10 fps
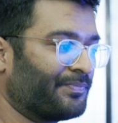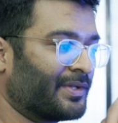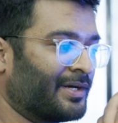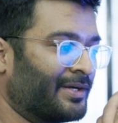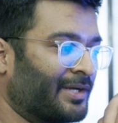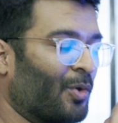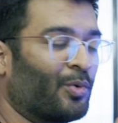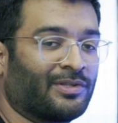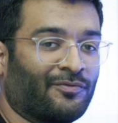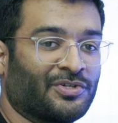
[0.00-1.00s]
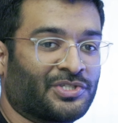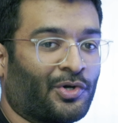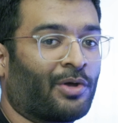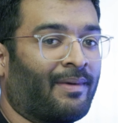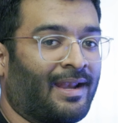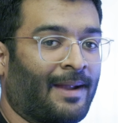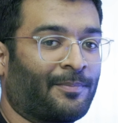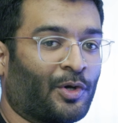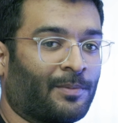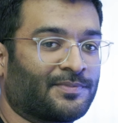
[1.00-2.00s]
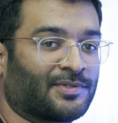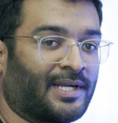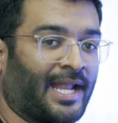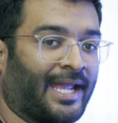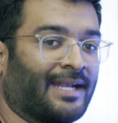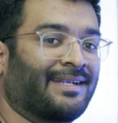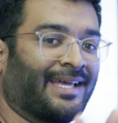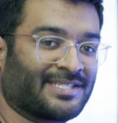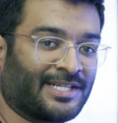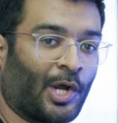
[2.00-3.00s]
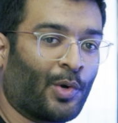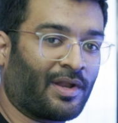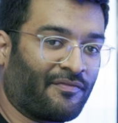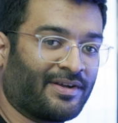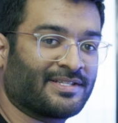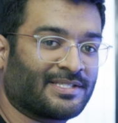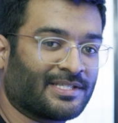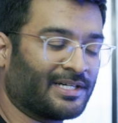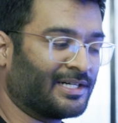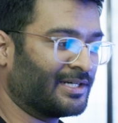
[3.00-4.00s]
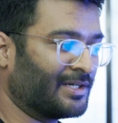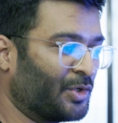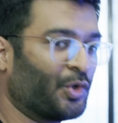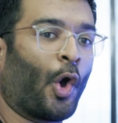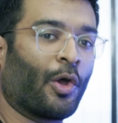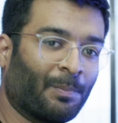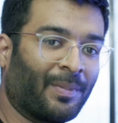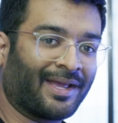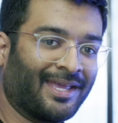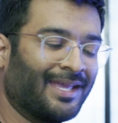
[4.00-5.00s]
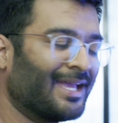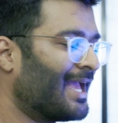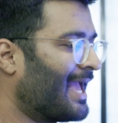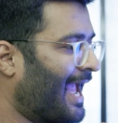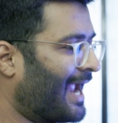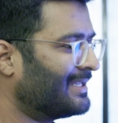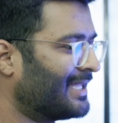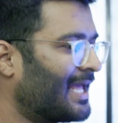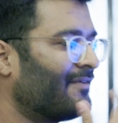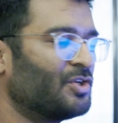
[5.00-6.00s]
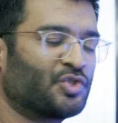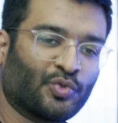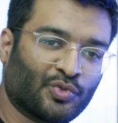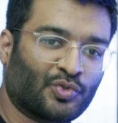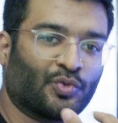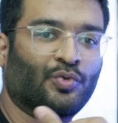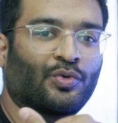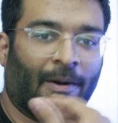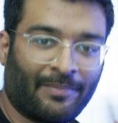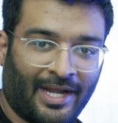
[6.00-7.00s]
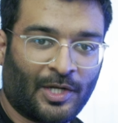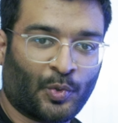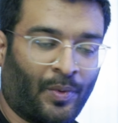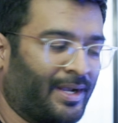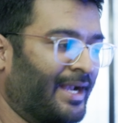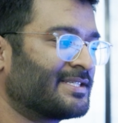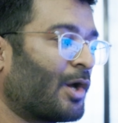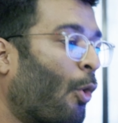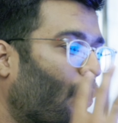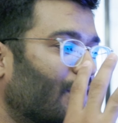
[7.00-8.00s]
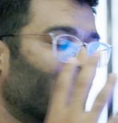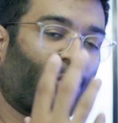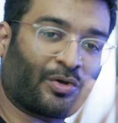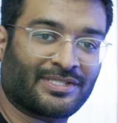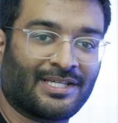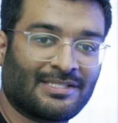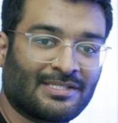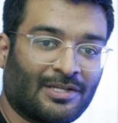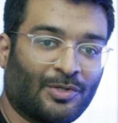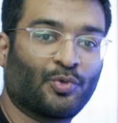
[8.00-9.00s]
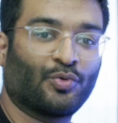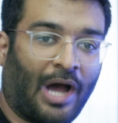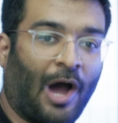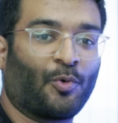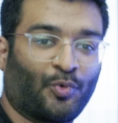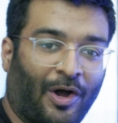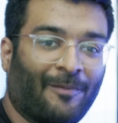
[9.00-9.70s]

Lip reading: download the version on my laptop so that I can test it out if it's non-buggy, and then I will choose to upgrade to it. It's a whole process to how to